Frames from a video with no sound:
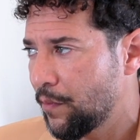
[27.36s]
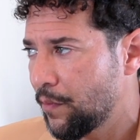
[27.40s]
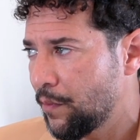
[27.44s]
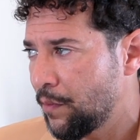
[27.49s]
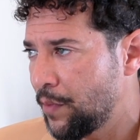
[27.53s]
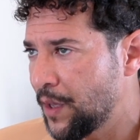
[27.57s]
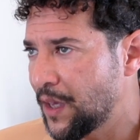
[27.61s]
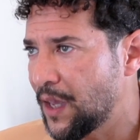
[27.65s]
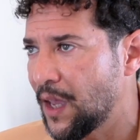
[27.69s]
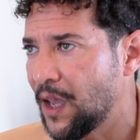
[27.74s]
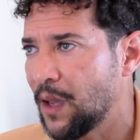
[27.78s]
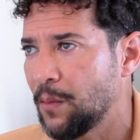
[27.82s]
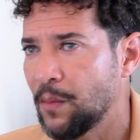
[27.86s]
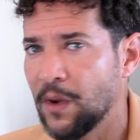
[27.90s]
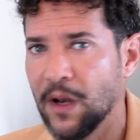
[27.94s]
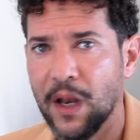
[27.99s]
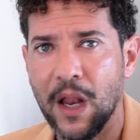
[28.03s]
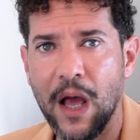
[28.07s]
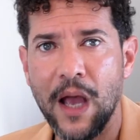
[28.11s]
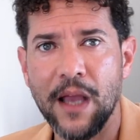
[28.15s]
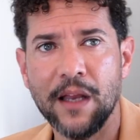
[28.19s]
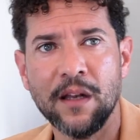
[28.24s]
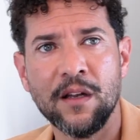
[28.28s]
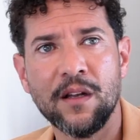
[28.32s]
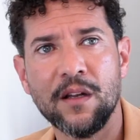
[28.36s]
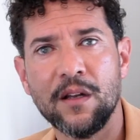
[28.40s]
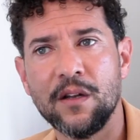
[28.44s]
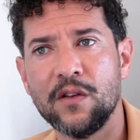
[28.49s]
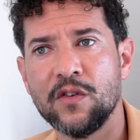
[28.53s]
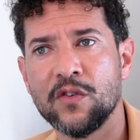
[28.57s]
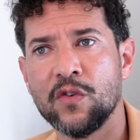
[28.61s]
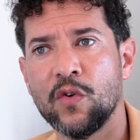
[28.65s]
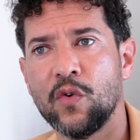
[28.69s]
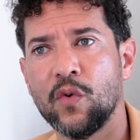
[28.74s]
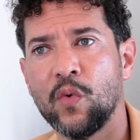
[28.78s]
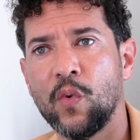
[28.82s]
became enlightened in
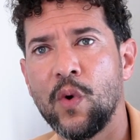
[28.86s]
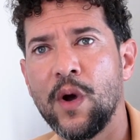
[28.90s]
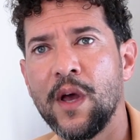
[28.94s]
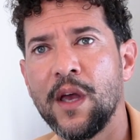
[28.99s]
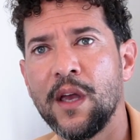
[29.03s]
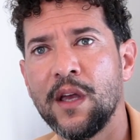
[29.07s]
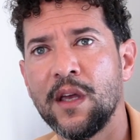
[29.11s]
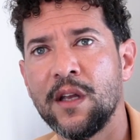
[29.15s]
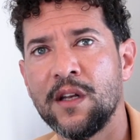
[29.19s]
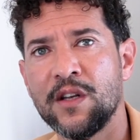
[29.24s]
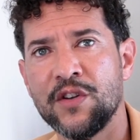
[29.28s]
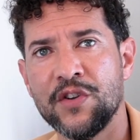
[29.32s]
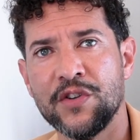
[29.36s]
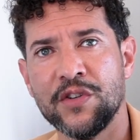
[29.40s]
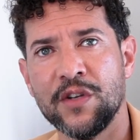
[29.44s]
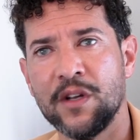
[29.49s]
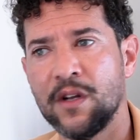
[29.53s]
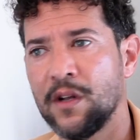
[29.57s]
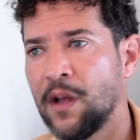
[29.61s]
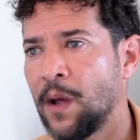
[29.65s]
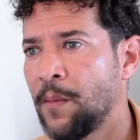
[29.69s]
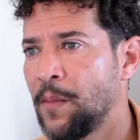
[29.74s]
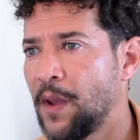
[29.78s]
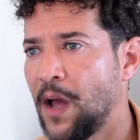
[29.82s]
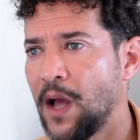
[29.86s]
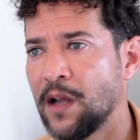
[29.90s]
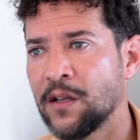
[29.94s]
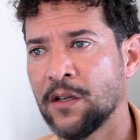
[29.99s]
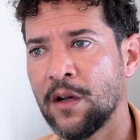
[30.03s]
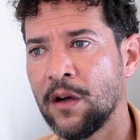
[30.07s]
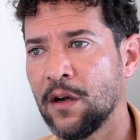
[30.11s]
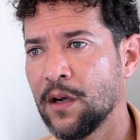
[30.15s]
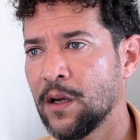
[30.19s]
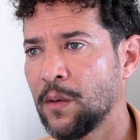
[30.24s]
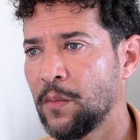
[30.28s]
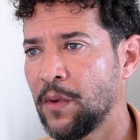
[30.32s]
his own way and just said, I'm not
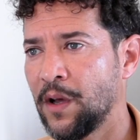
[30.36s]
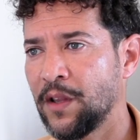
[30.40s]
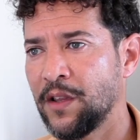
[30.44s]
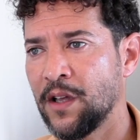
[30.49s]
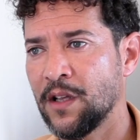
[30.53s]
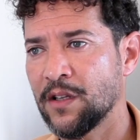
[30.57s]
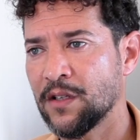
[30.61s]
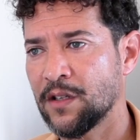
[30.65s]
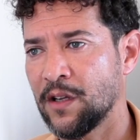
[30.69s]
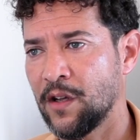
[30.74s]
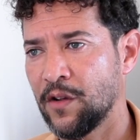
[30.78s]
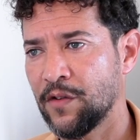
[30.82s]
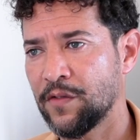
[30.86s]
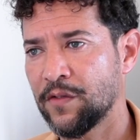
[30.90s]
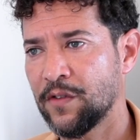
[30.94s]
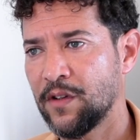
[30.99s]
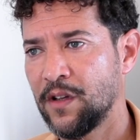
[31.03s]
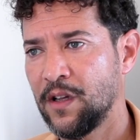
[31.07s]
talking about that stuff.